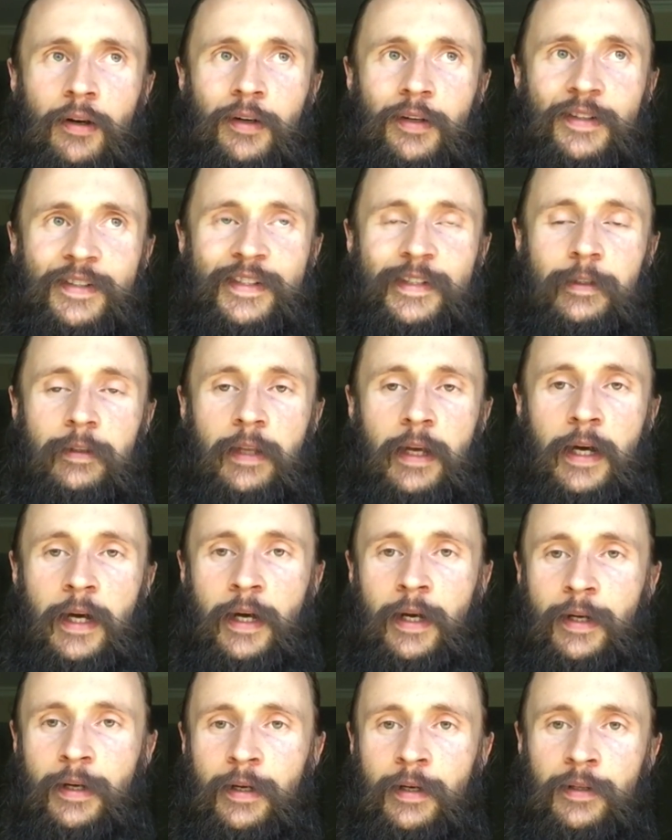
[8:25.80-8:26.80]

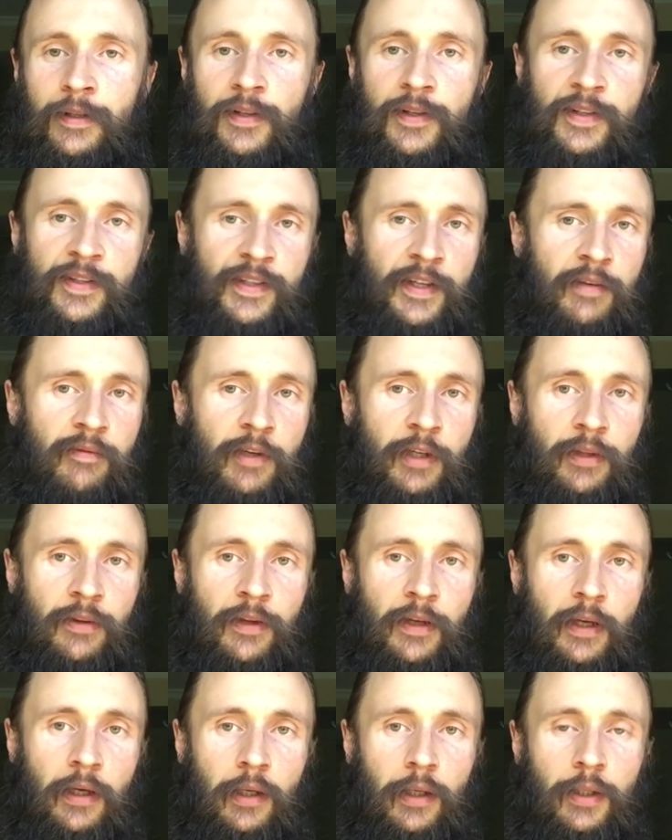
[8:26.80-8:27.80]
sly and deceiving
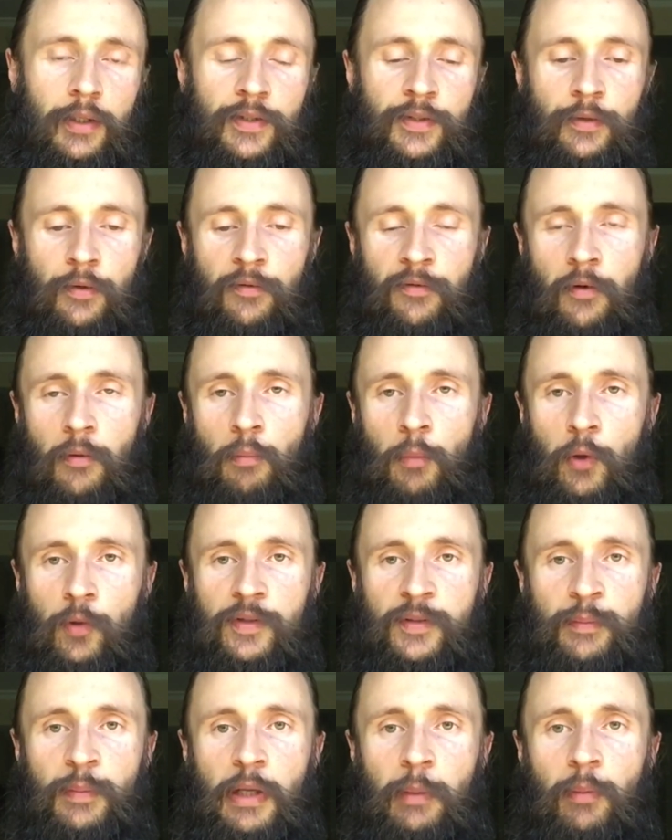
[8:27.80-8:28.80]
thing. So for
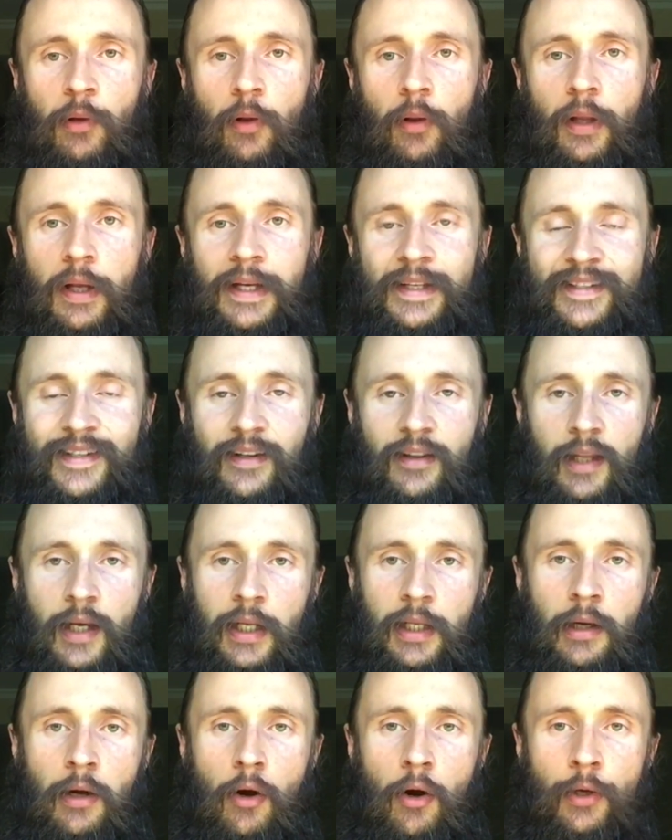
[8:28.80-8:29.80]
most people, it's a
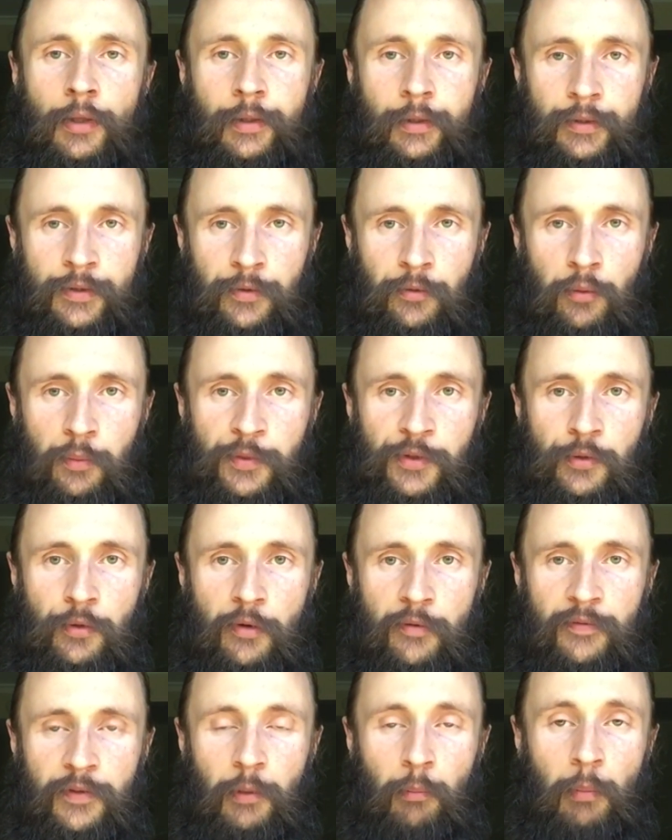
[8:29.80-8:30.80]
lot harder to
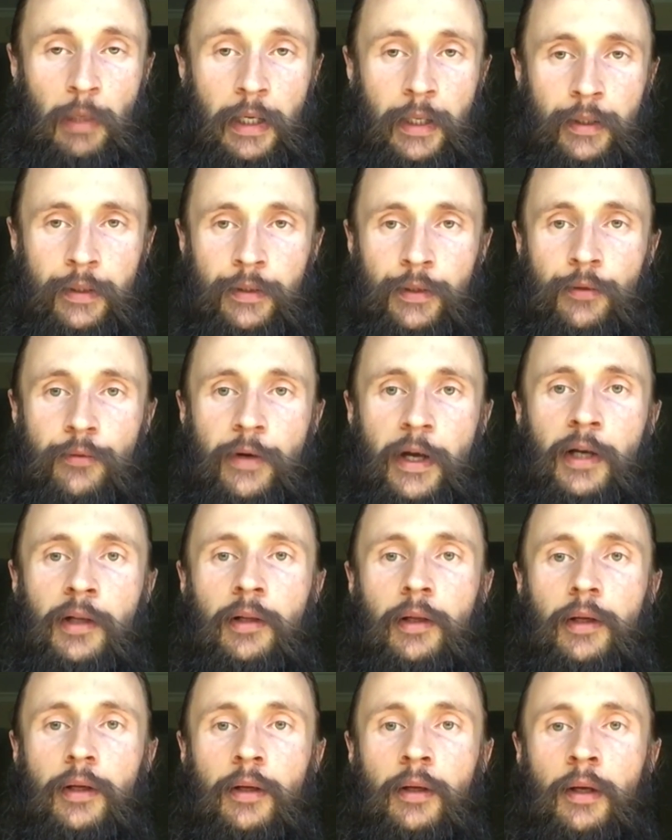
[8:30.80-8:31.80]
observe the mind
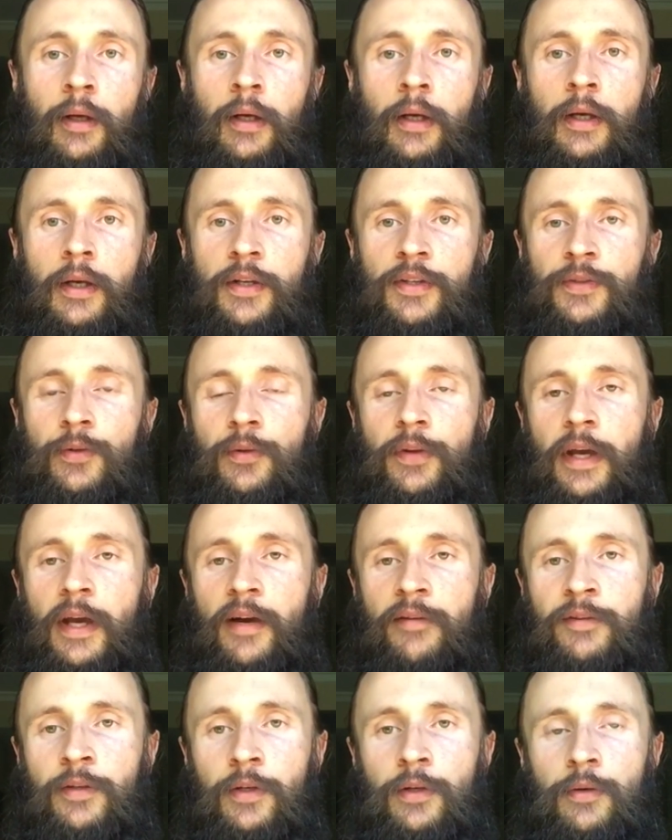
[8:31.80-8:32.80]
directly. So they
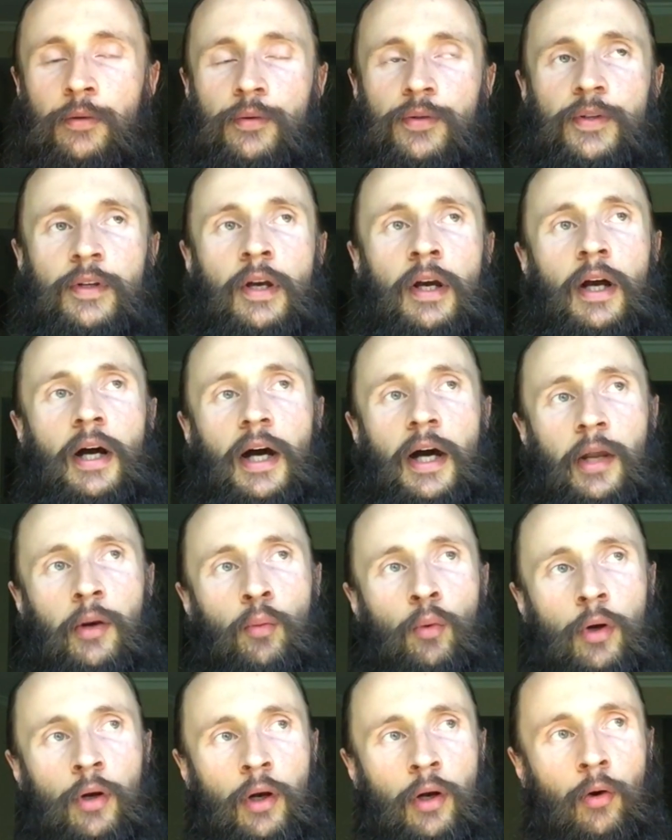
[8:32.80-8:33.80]
have to use, I don't
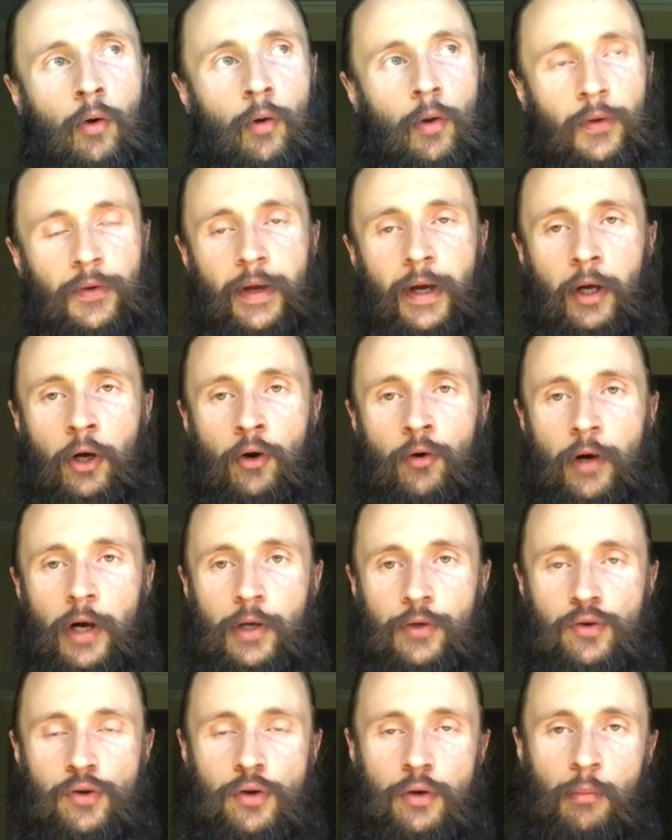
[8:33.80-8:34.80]
want to call it a
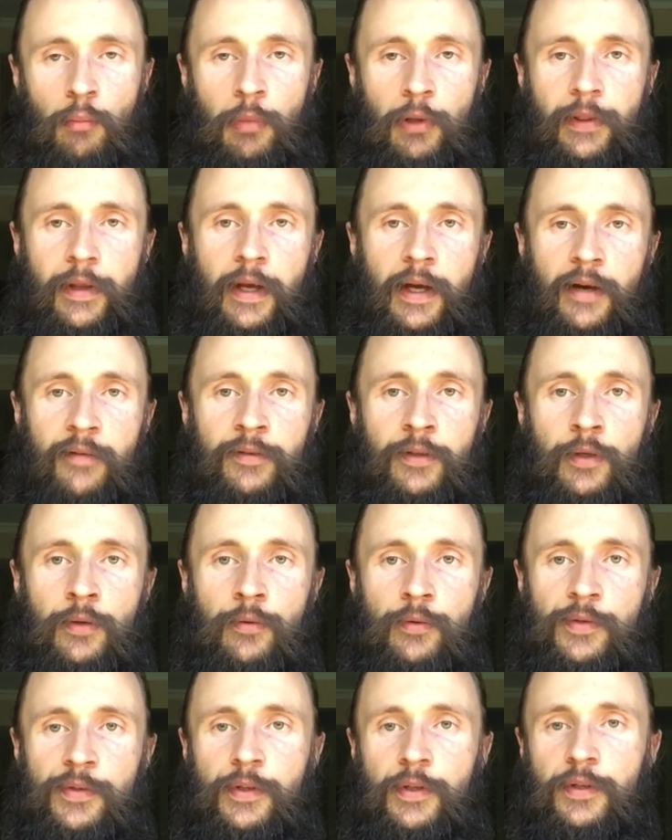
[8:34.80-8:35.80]
crutch, but they have to
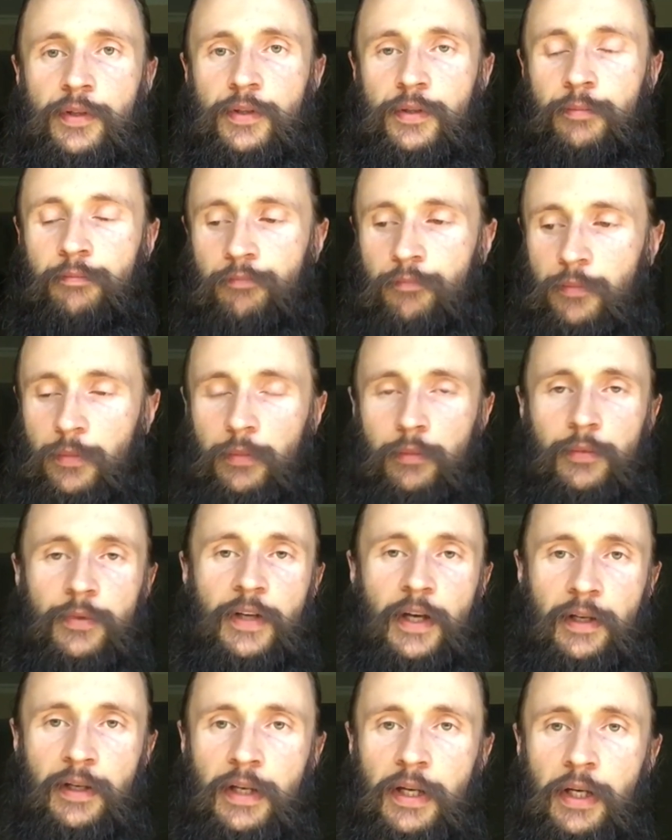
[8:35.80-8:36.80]
use this
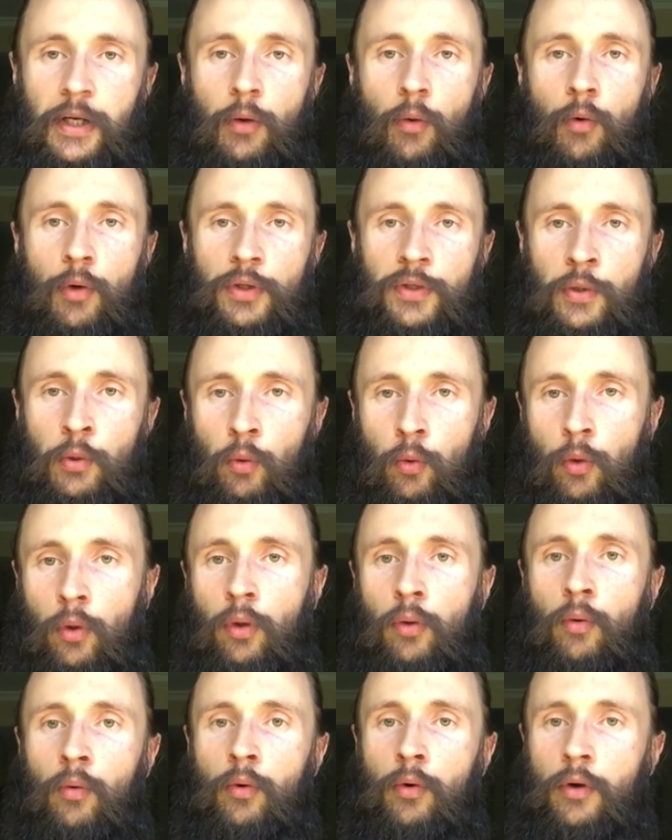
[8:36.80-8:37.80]
technique or
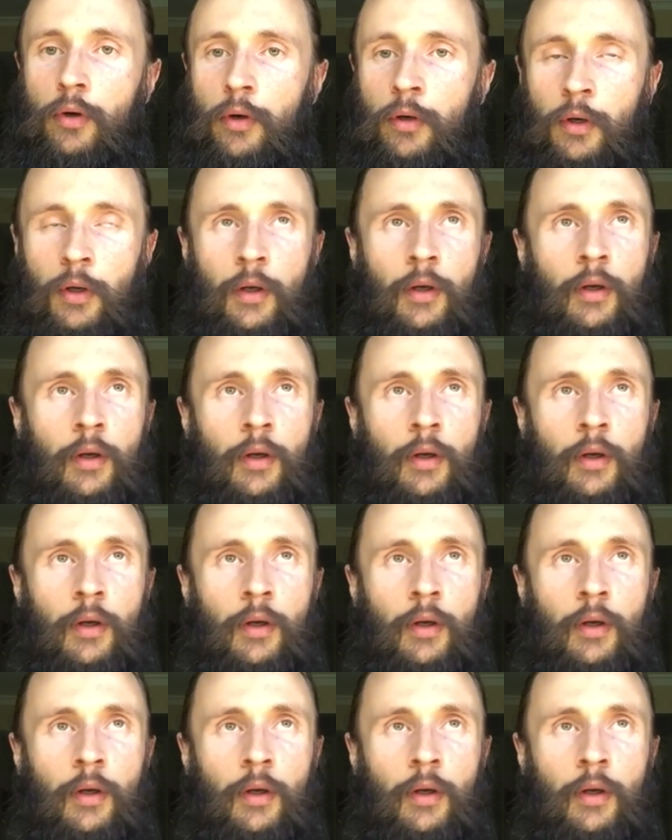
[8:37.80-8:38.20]
tool, or,